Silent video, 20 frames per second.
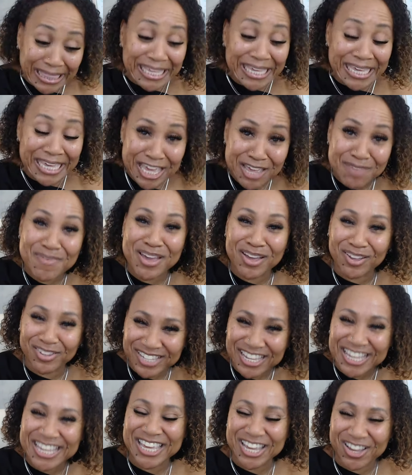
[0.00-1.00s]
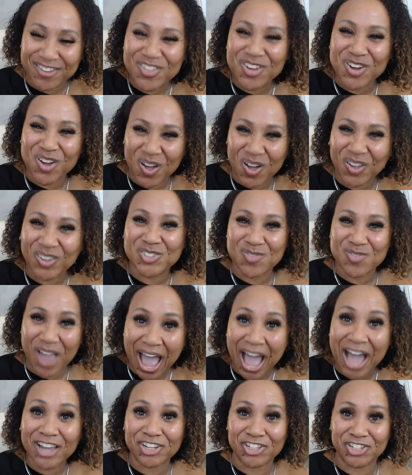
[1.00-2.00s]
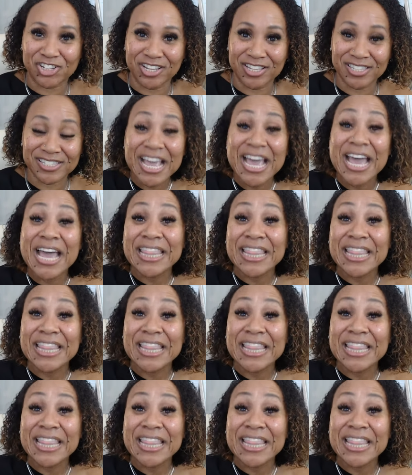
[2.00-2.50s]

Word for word: The emails can give the call to actions.